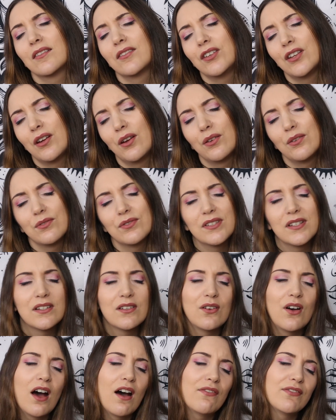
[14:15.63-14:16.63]
you know,
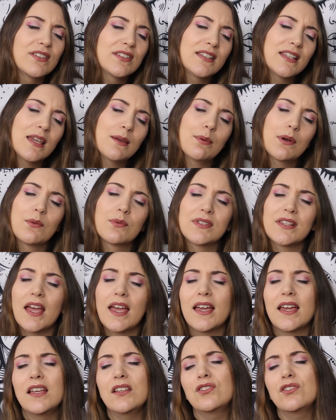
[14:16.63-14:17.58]
still half asleep and I was like,